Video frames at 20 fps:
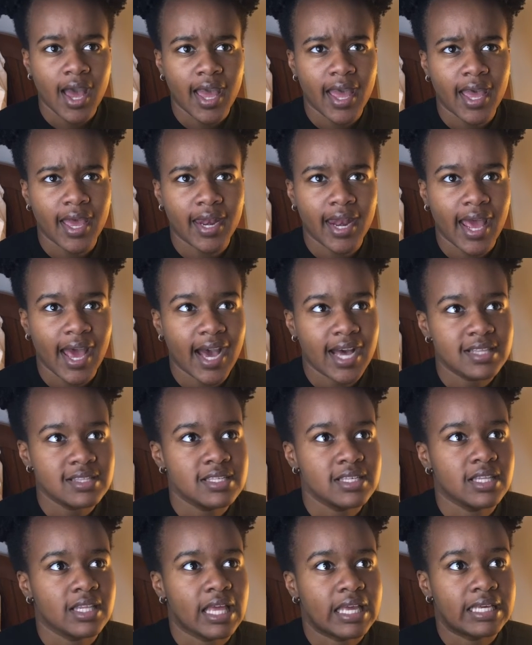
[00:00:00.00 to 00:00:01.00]
and I had
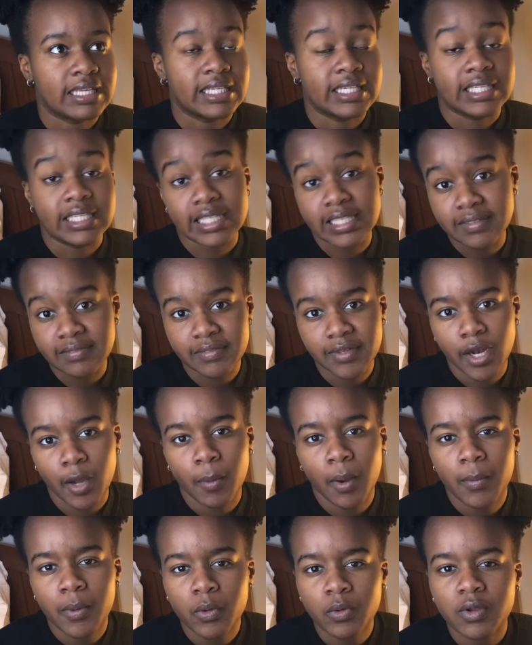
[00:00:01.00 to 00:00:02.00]
to like leave it, I
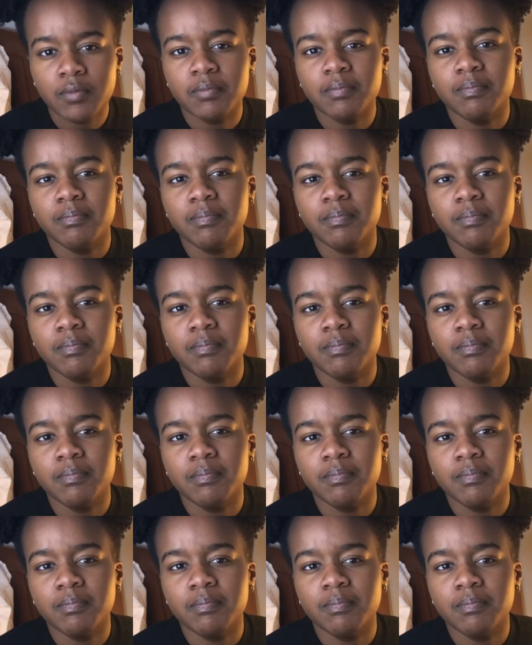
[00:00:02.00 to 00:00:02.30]
probably